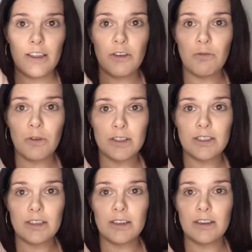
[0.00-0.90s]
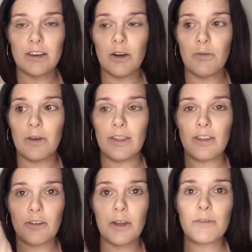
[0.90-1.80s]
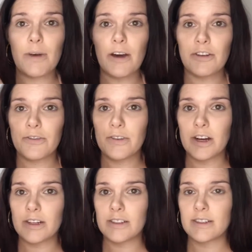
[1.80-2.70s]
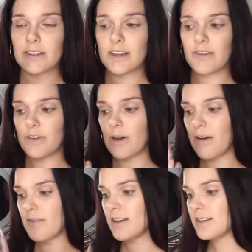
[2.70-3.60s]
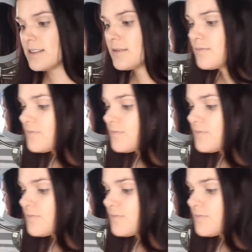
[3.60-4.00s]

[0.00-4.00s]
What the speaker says: you'll want to go with the cream to powder first if you have this.